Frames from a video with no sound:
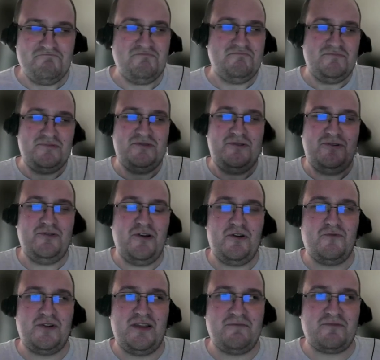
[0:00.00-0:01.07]
you know
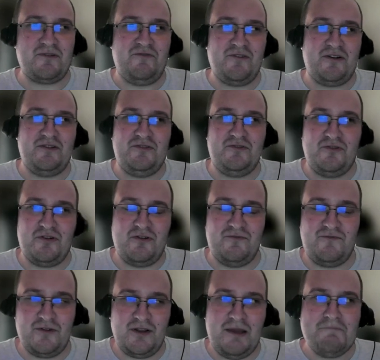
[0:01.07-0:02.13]
what I'm referring to,
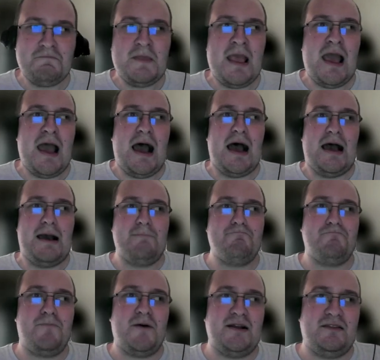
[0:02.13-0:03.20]
hopefully.
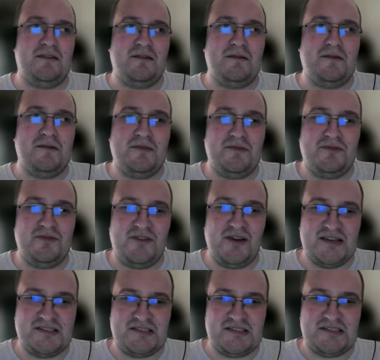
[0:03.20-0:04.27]
But
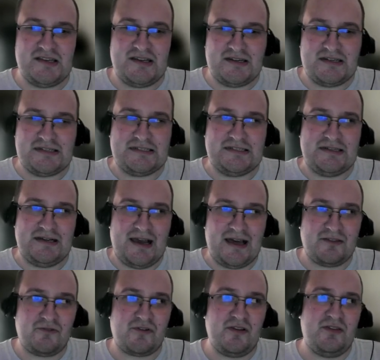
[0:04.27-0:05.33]
this
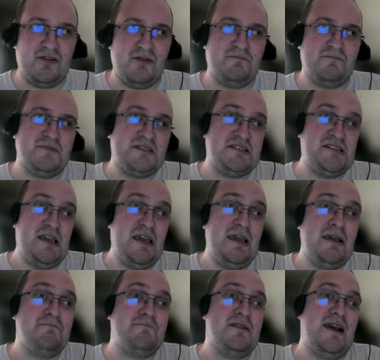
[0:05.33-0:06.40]
algorithm
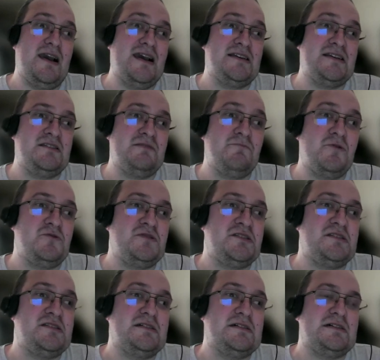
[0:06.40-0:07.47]
seemed as the
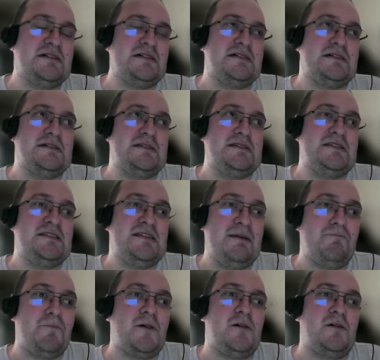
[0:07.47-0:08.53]
most
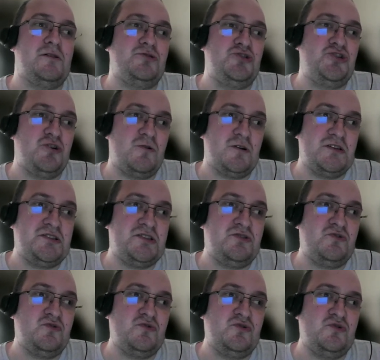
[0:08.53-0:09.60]
simple choice
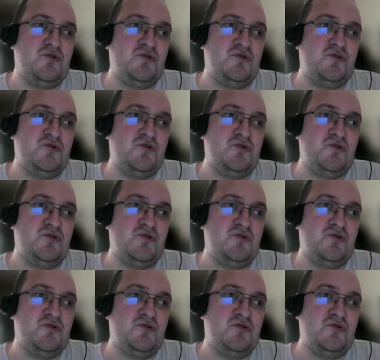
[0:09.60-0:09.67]
to